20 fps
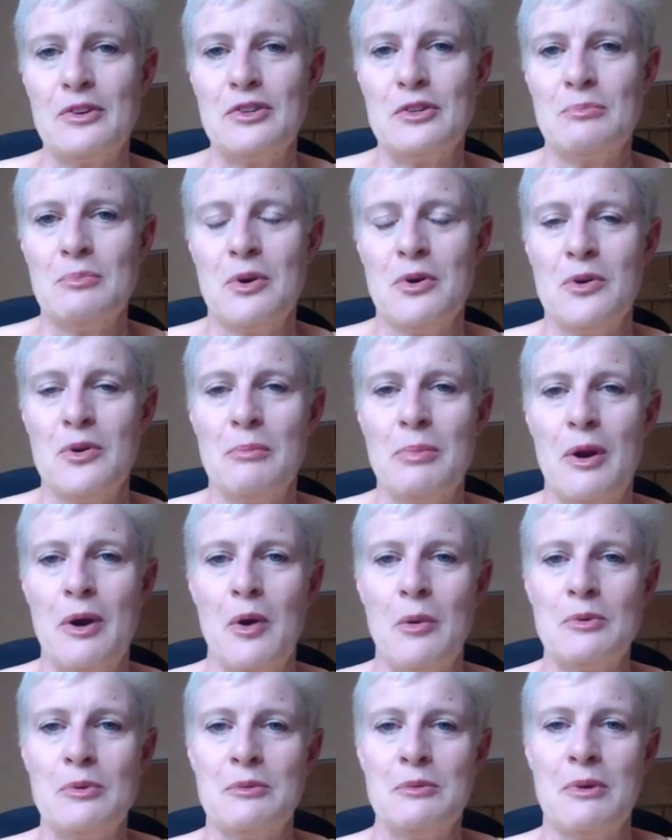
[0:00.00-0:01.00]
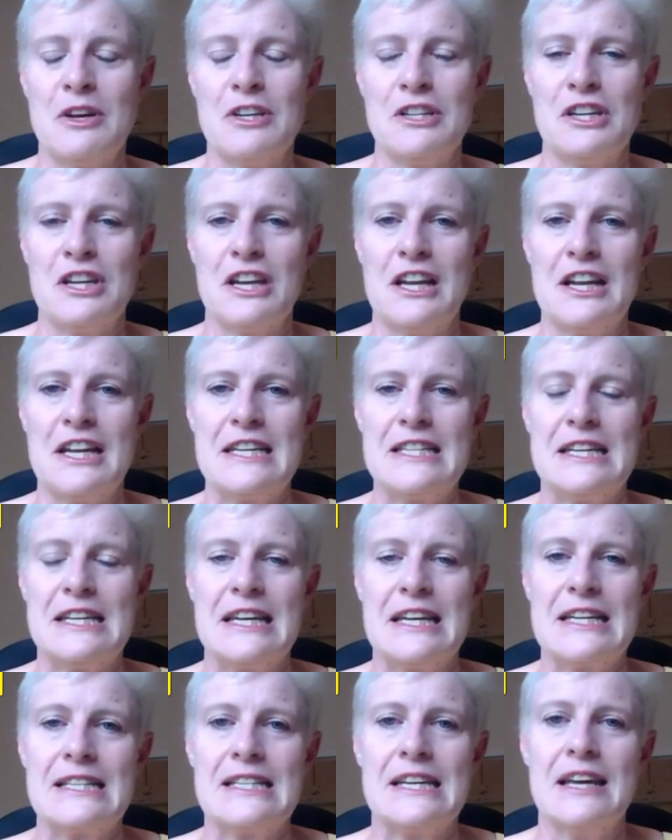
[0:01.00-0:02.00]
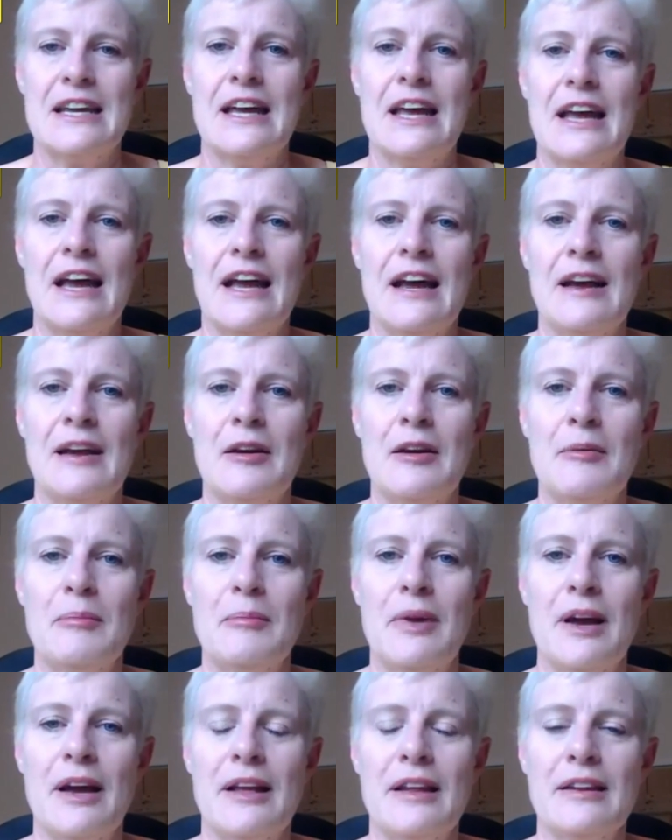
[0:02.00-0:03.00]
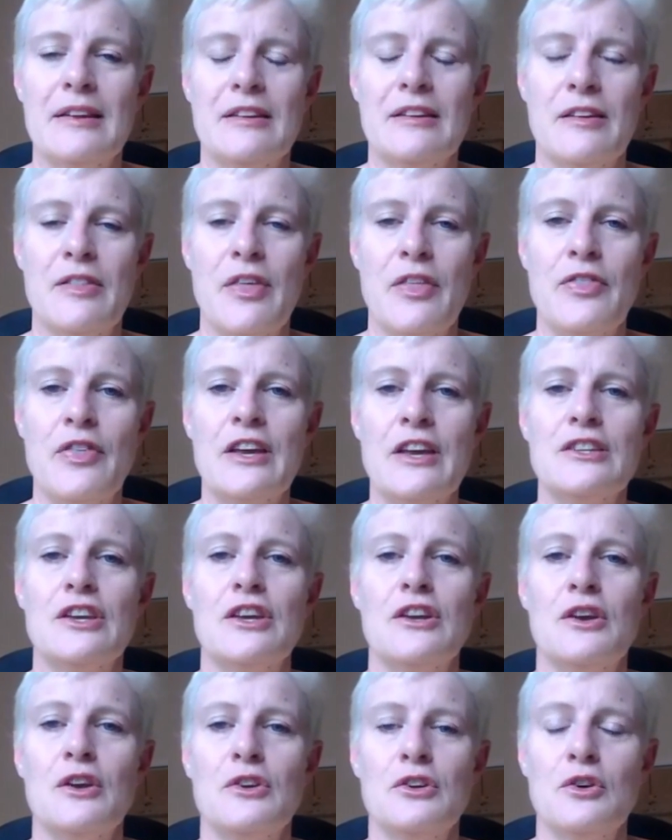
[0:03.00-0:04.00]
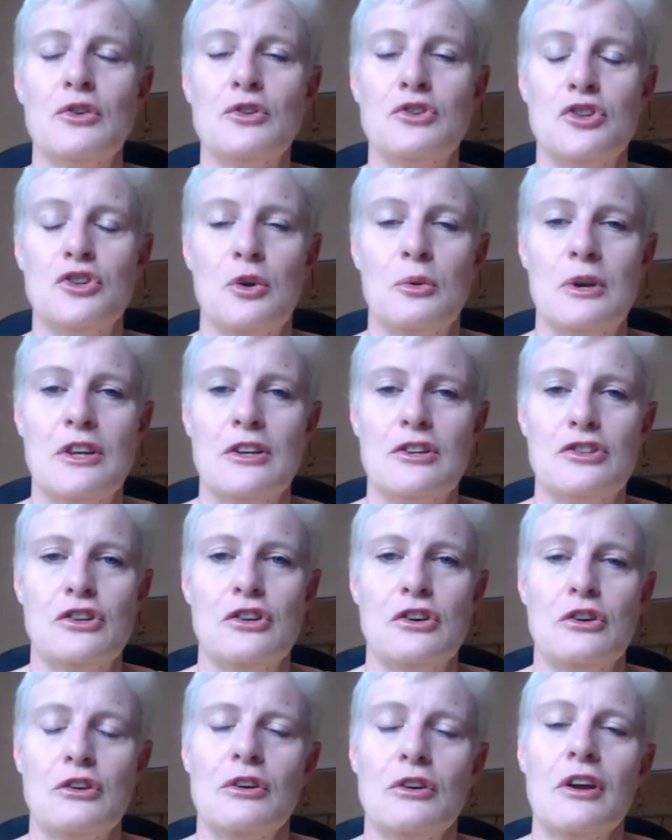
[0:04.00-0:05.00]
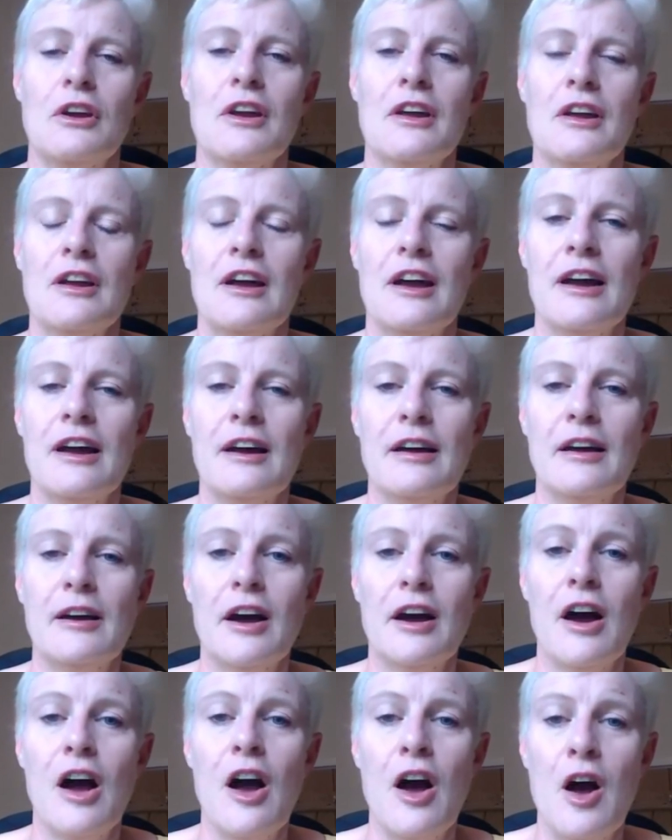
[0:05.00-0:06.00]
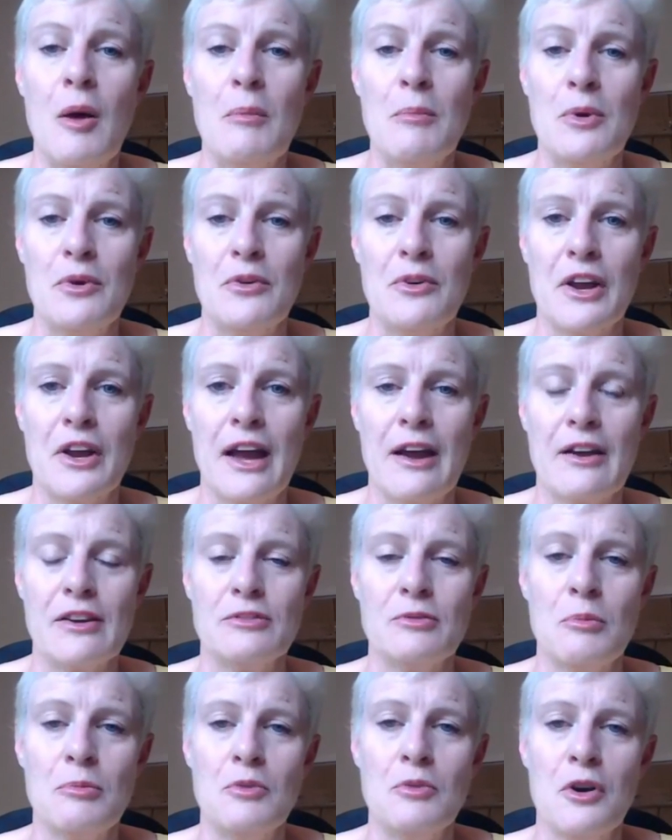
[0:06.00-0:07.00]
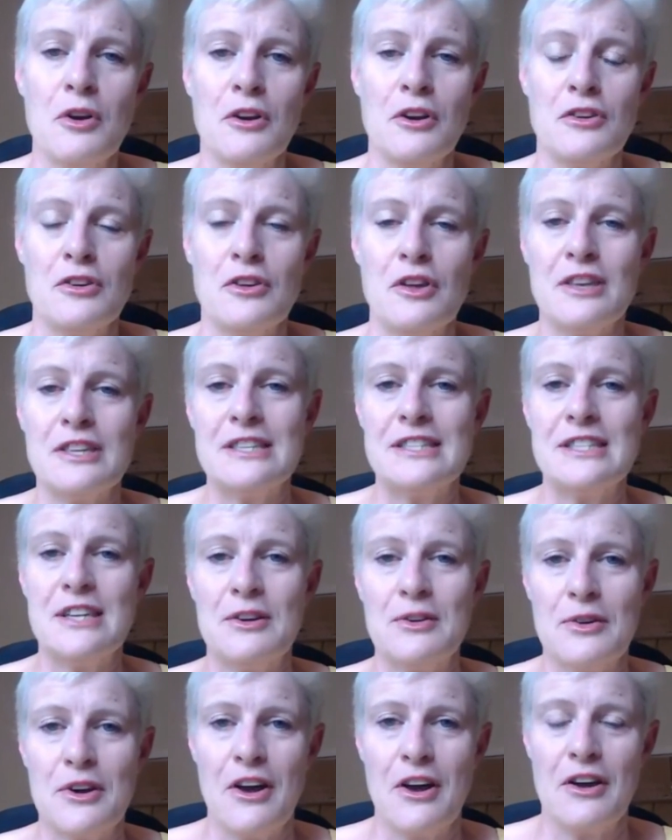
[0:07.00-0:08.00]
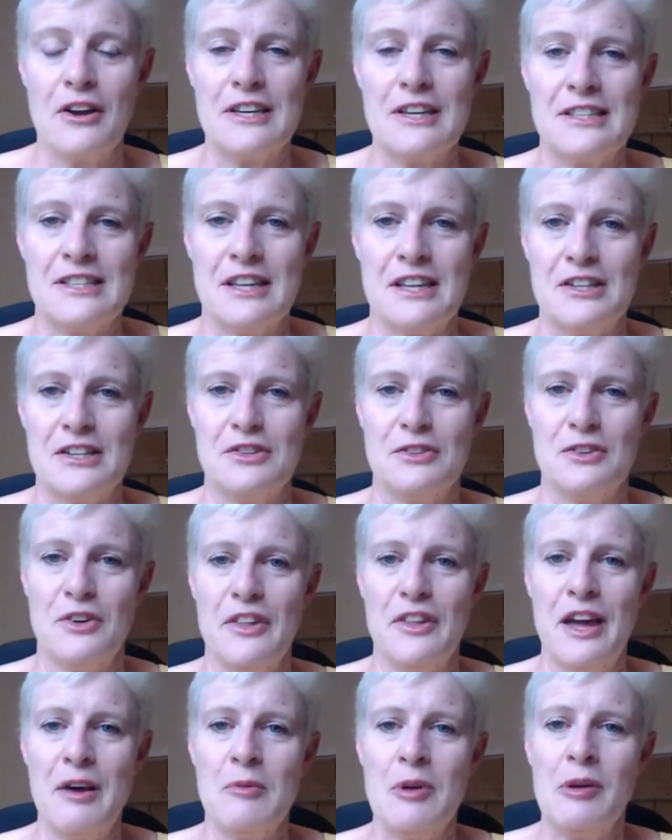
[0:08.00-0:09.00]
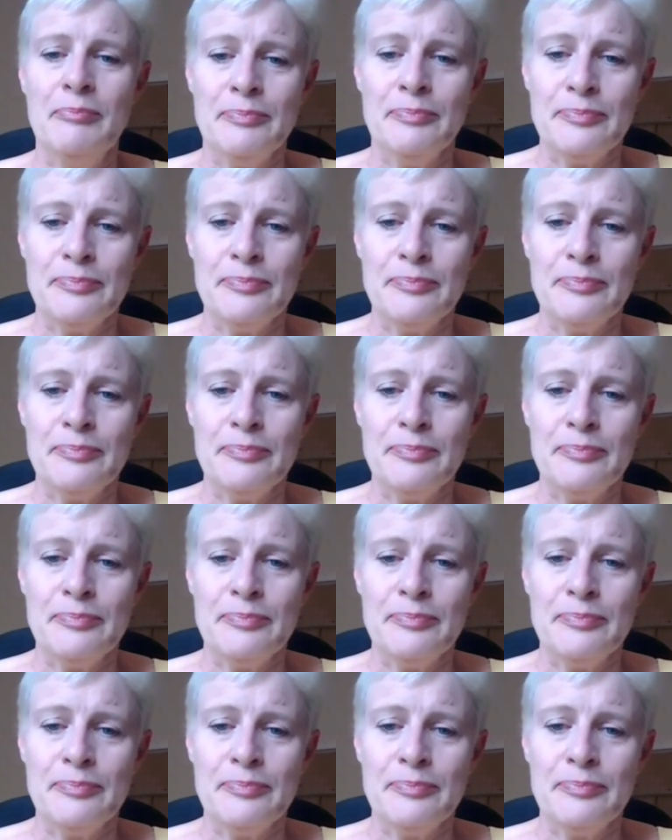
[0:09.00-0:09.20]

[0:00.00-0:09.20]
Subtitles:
tomorrow, about optimizing your listings and the things that you're doing to harm your account. So I'm not going to steal Carly's thunder on that one.